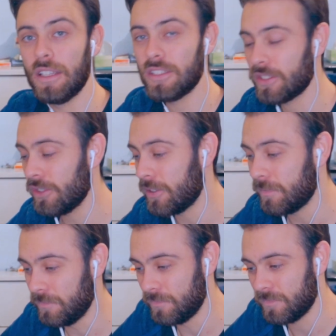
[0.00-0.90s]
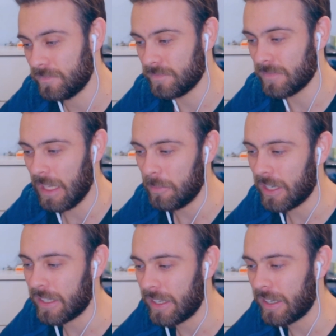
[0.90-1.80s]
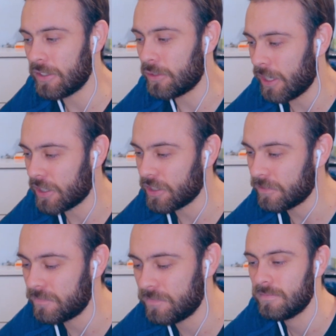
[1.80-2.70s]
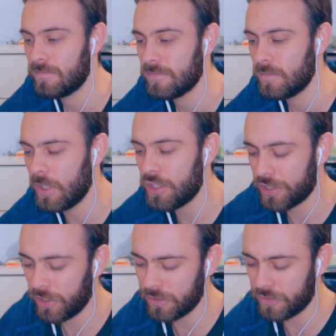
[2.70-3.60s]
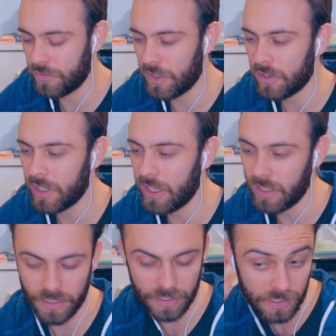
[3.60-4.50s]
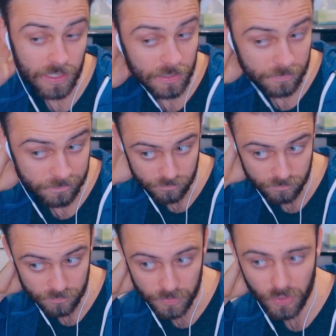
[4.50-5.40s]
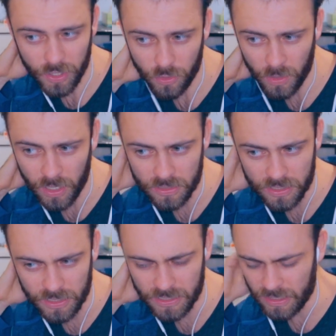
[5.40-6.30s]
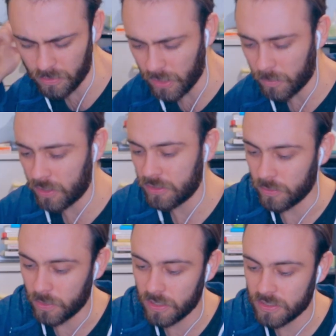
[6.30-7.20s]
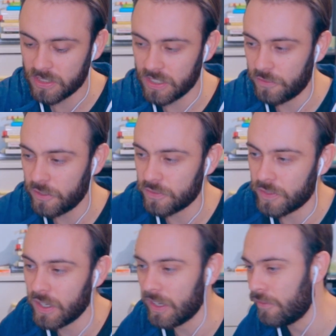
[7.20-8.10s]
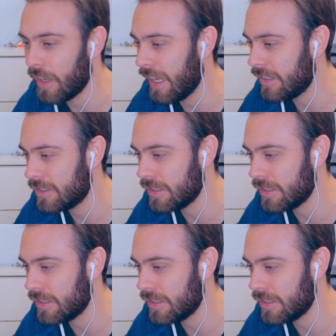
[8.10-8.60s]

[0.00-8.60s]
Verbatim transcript: This is good. I'm liking that interaction. This show is very, uh, very nuanced. Is that the right word? Nuanced. It feels very advanced.